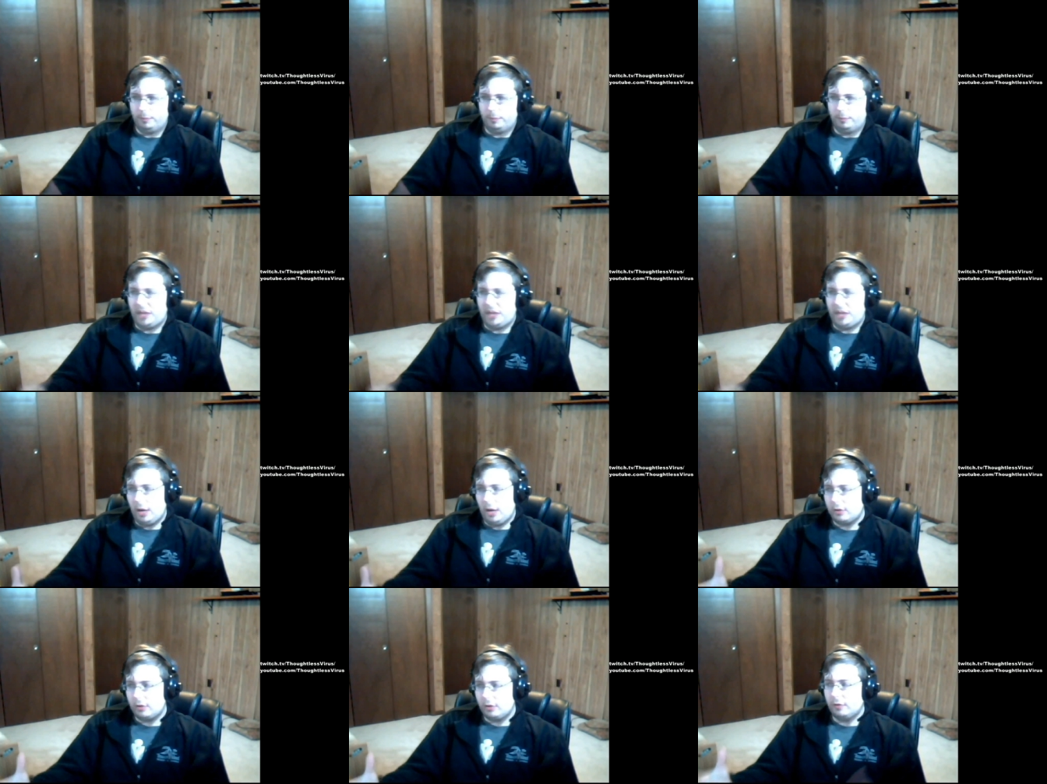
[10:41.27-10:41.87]

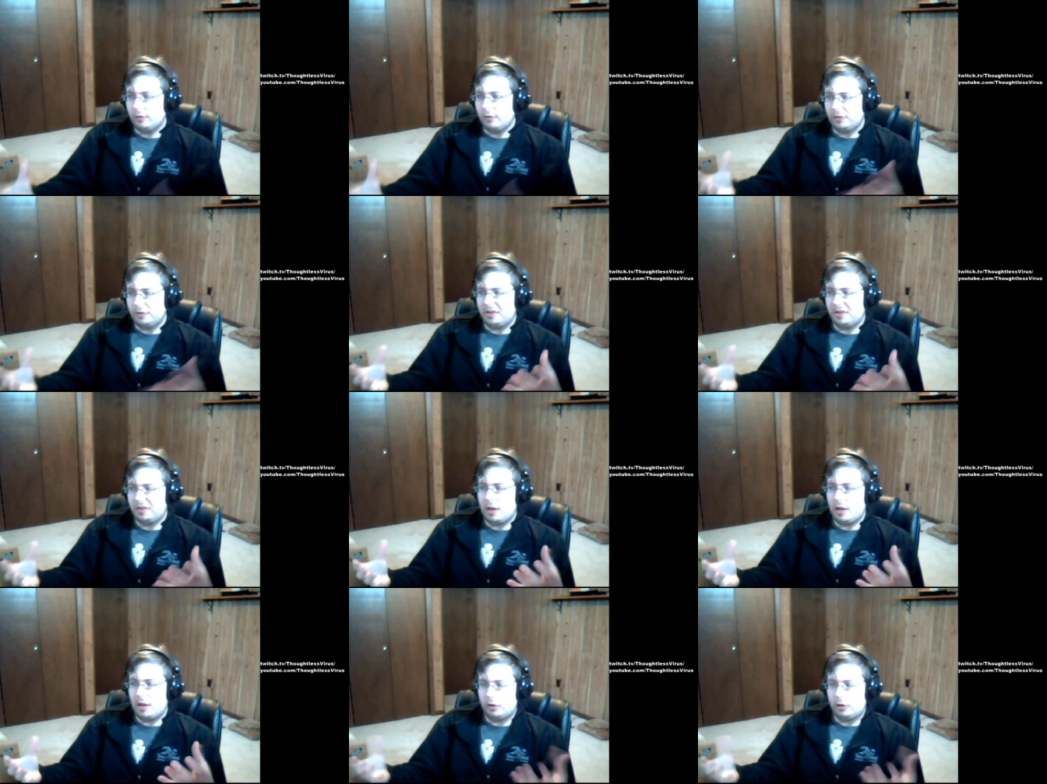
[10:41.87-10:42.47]
character versus
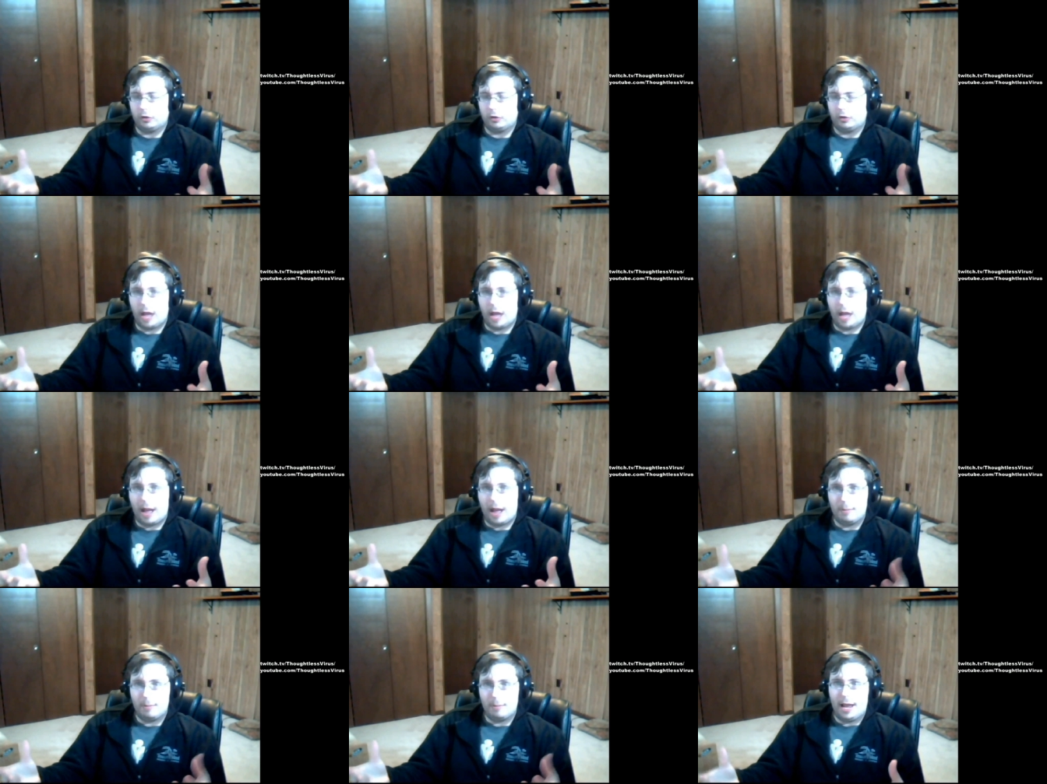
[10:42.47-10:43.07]
character
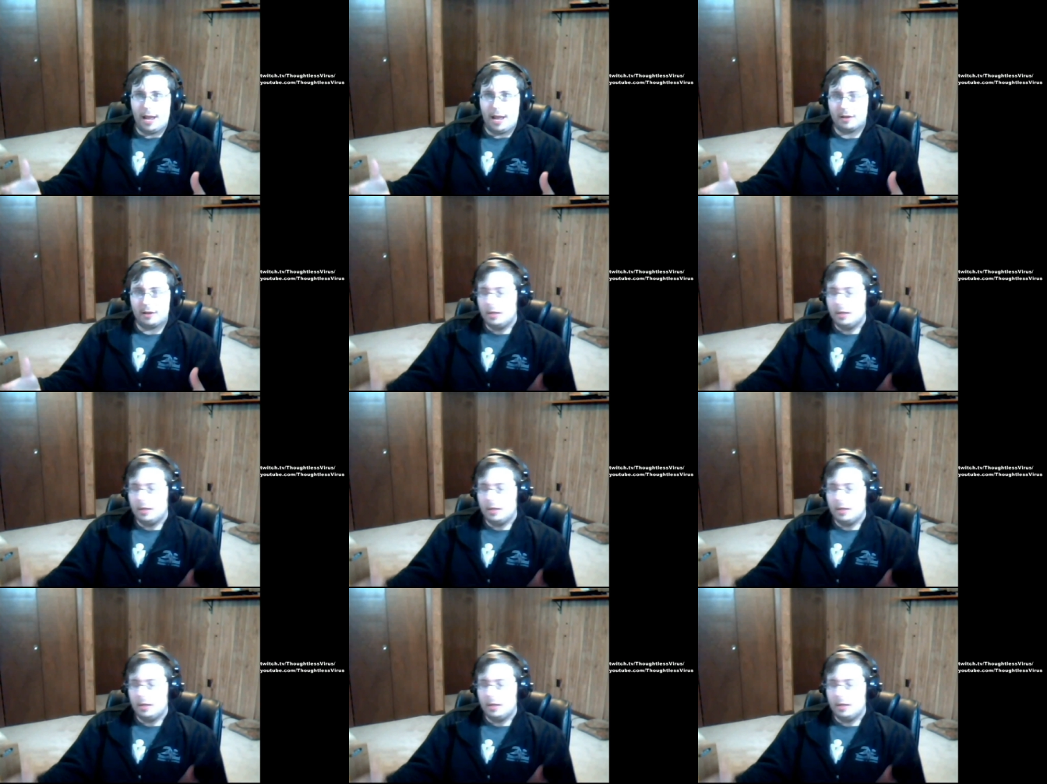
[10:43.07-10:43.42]
combat.